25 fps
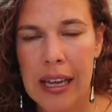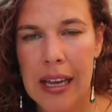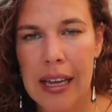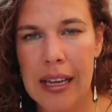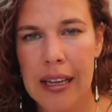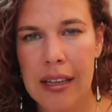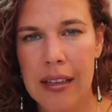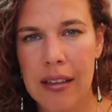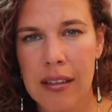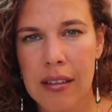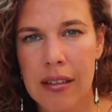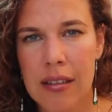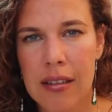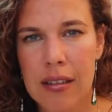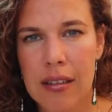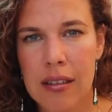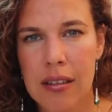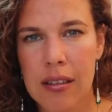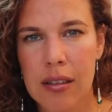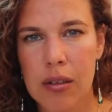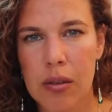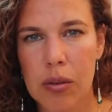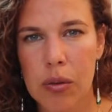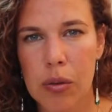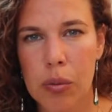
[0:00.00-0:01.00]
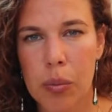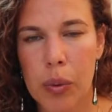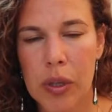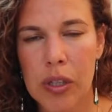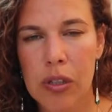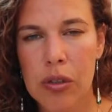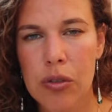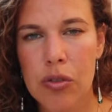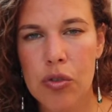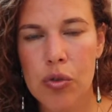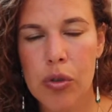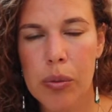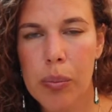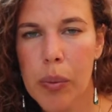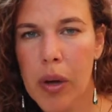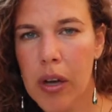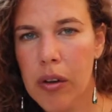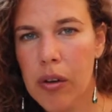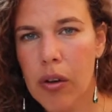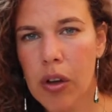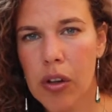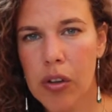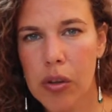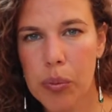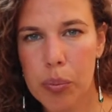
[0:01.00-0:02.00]
and when you strip
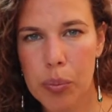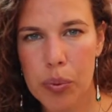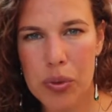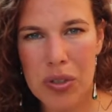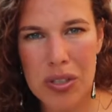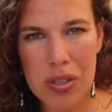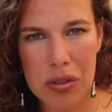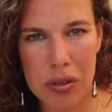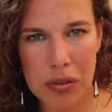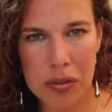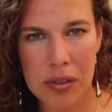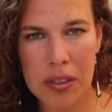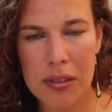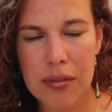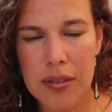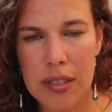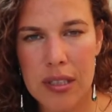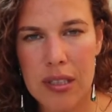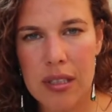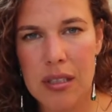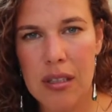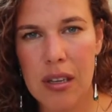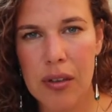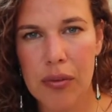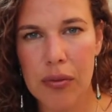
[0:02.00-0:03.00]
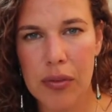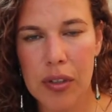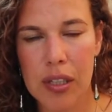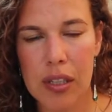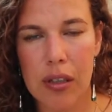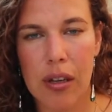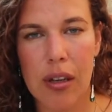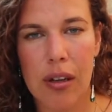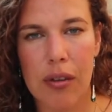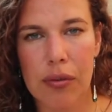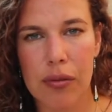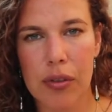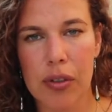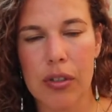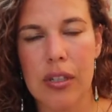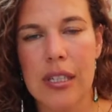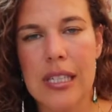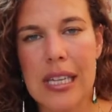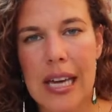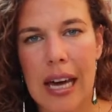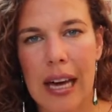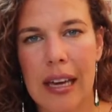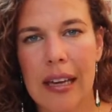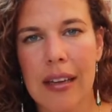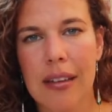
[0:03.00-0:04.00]
out all the preservatives and stuff of your
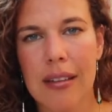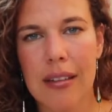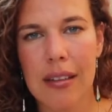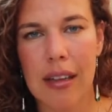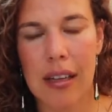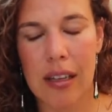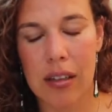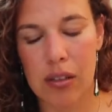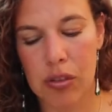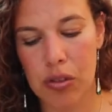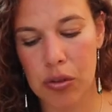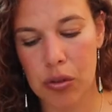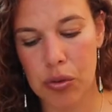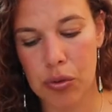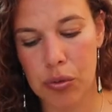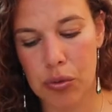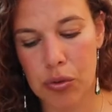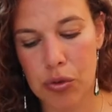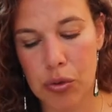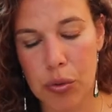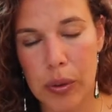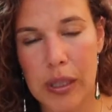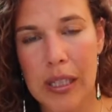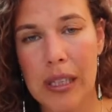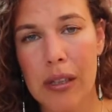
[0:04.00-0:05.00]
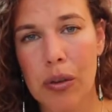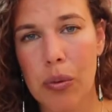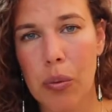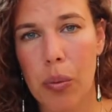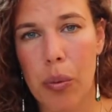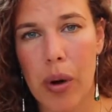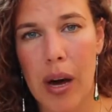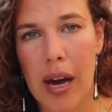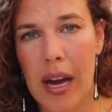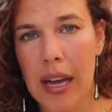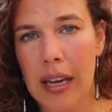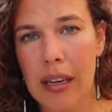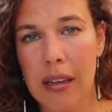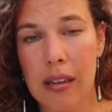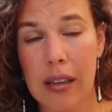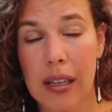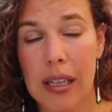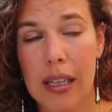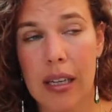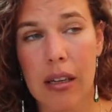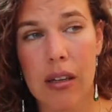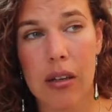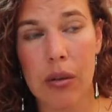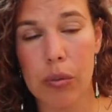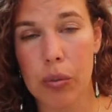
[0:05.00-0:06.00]
diet and you drink a wine,
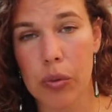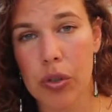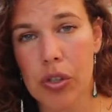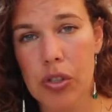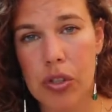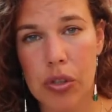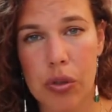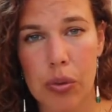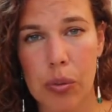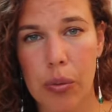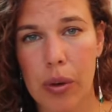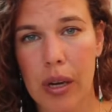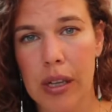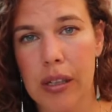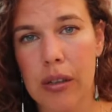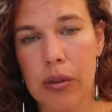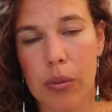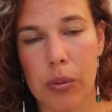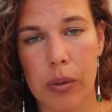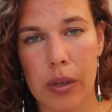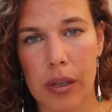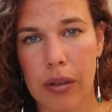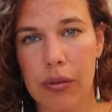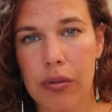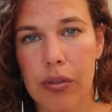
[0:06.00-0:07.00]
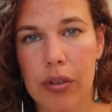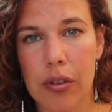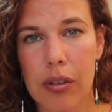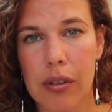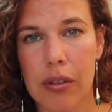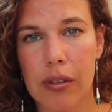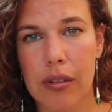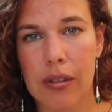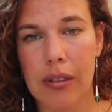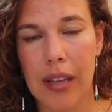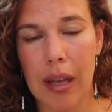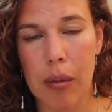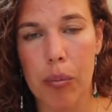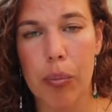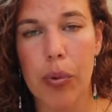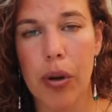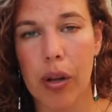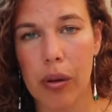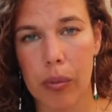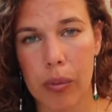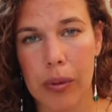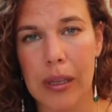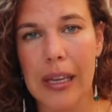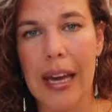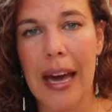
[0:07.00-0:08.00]
like a commercial wine or whatever that
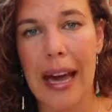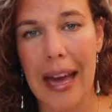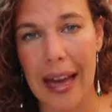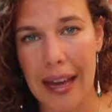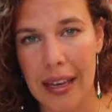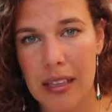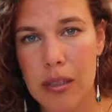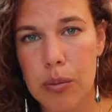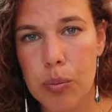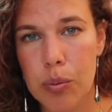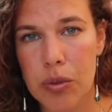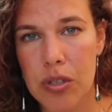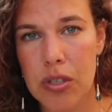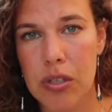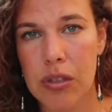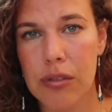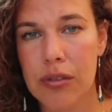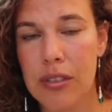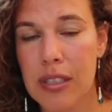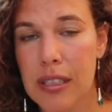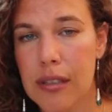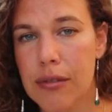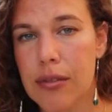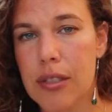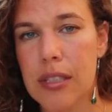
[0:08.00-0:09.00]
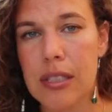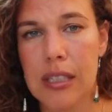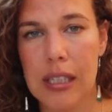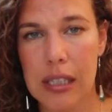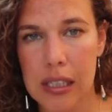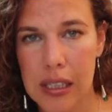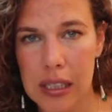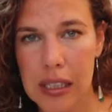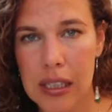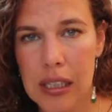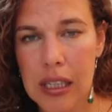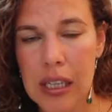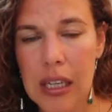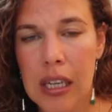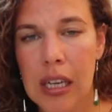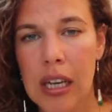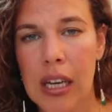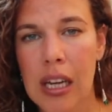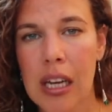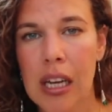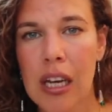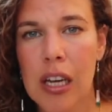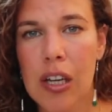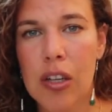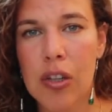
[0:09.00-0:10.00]
probably has preservatives in it,
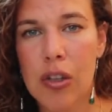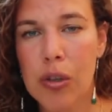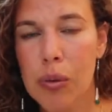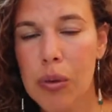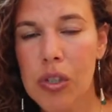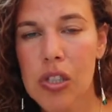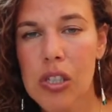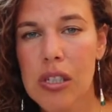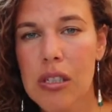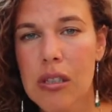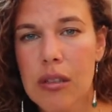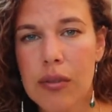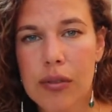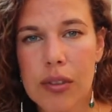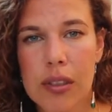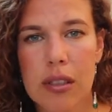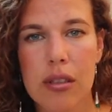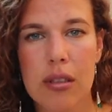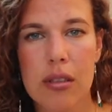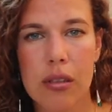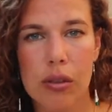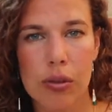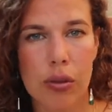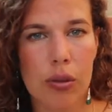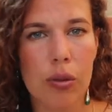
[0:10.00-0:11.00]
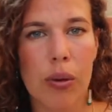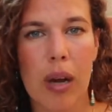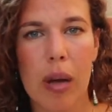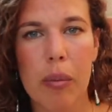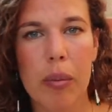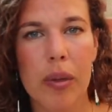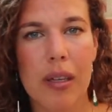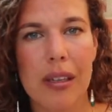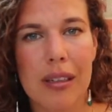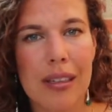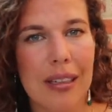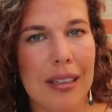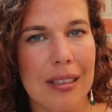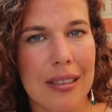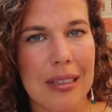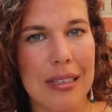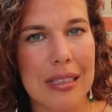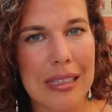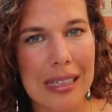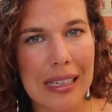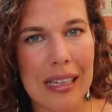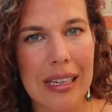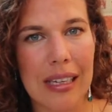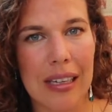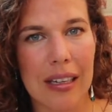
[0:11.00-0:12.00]
you will just feel so crappy the next
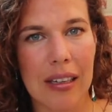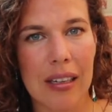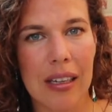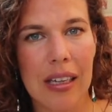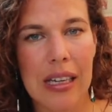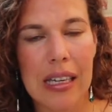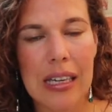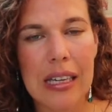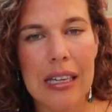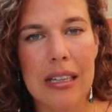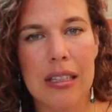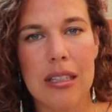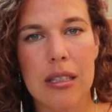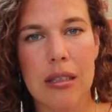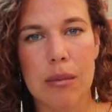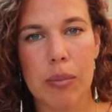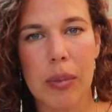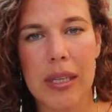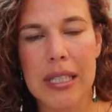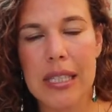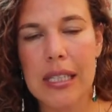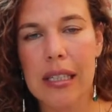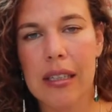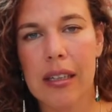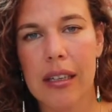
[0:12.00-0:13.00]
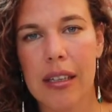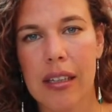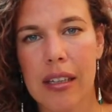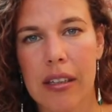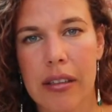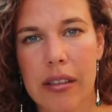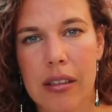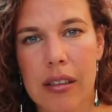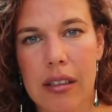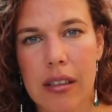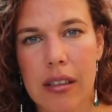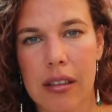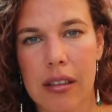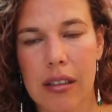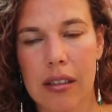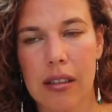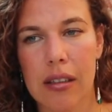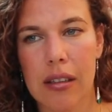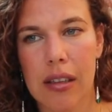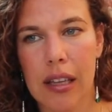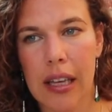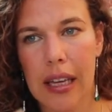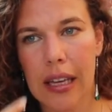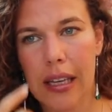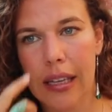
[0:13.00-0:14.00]
day. It's basically
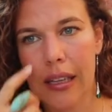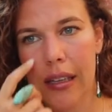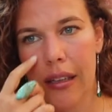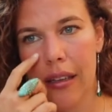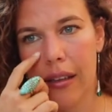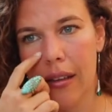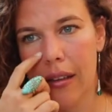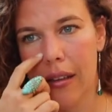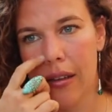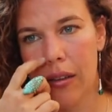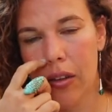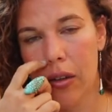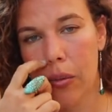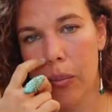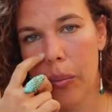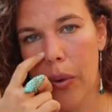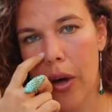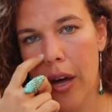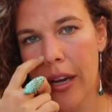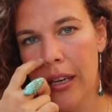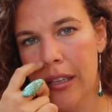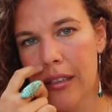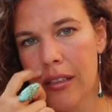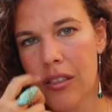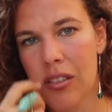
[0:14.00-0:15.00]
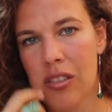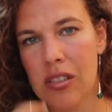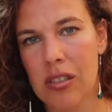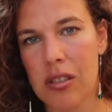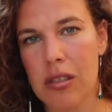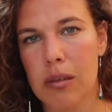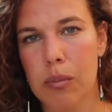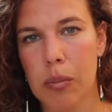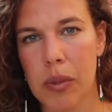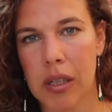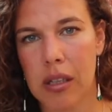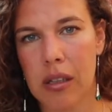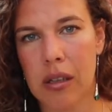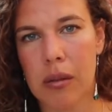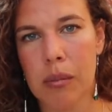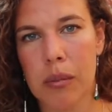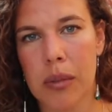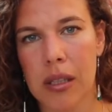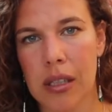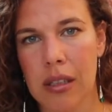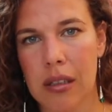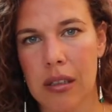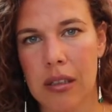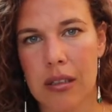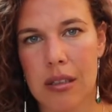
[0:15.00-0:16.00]
like your body is just
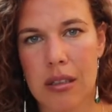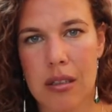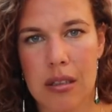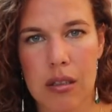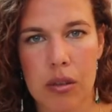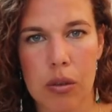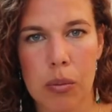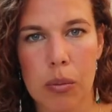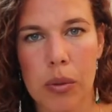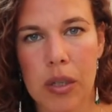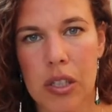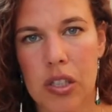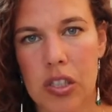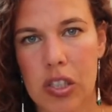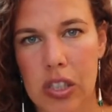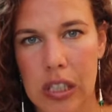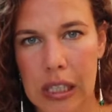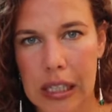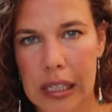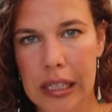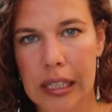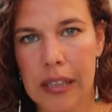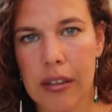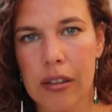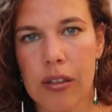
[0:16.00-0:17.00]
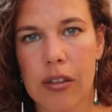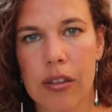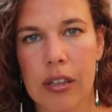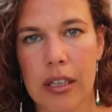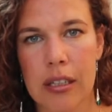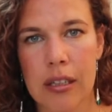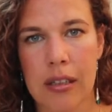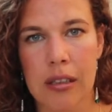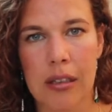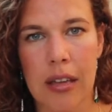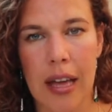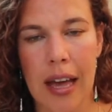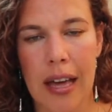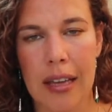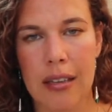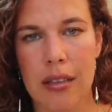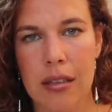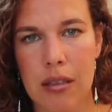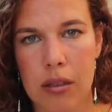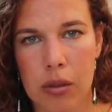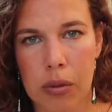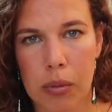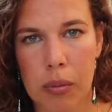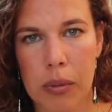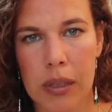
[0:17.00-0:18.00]
becoming so much cleaner and has
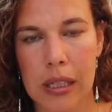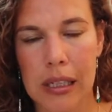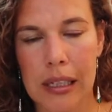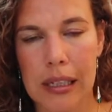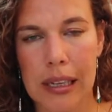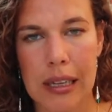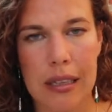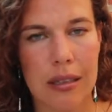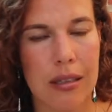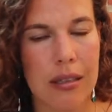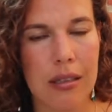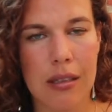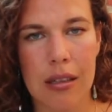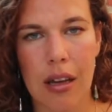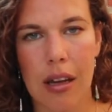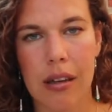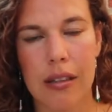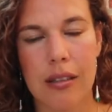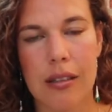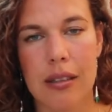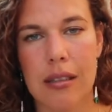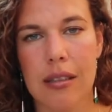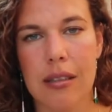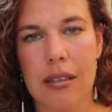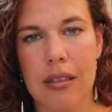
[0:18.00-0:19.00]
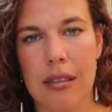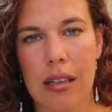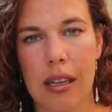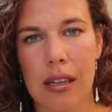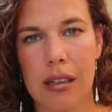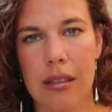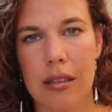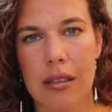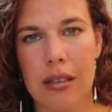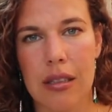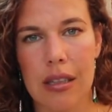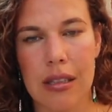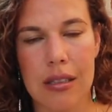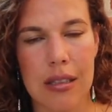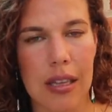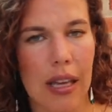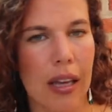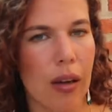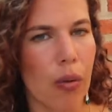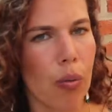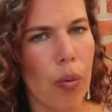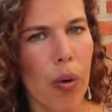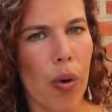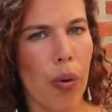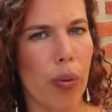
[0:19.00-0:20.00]
so many less toxins that it says
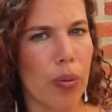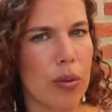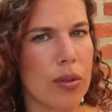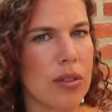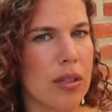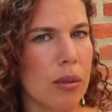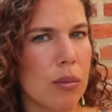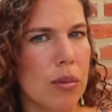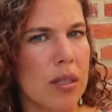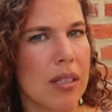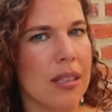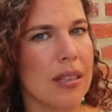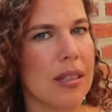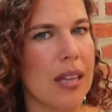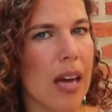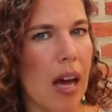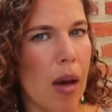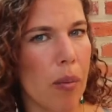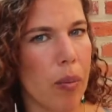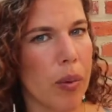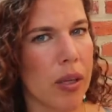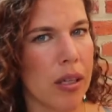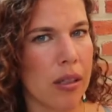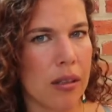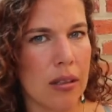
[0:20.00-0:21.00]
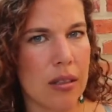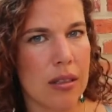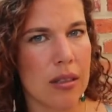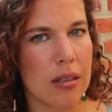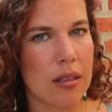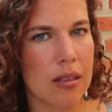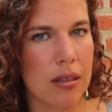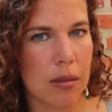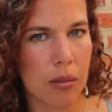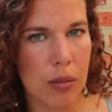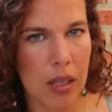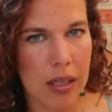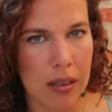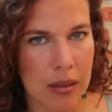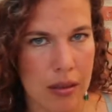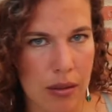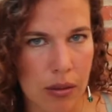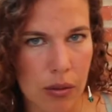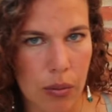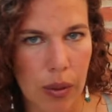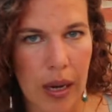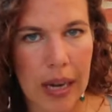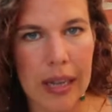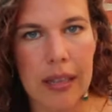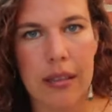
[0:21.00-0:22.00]
like, whoa, something's happening in the system that
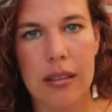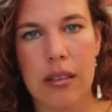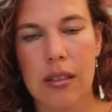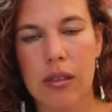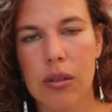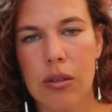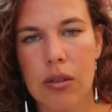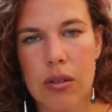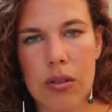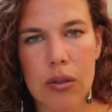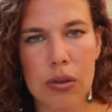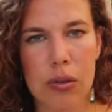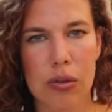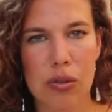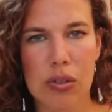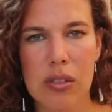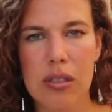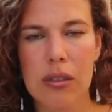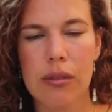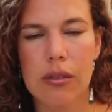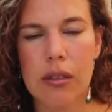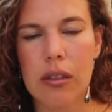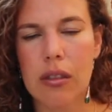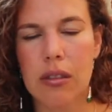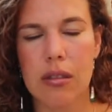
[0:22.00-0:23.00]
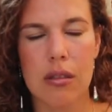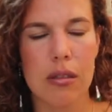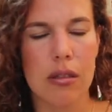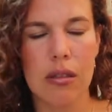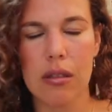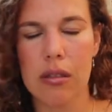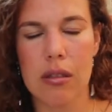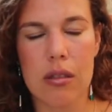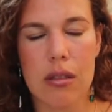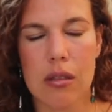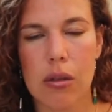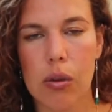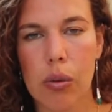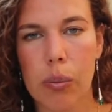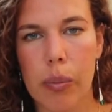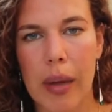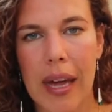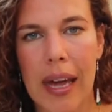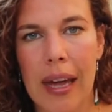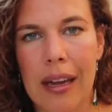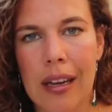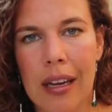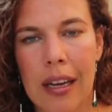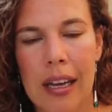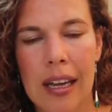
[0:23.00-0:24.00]
isn't right, you know. So you just feel so
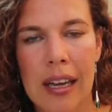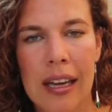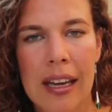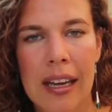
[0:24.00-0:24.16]
bad.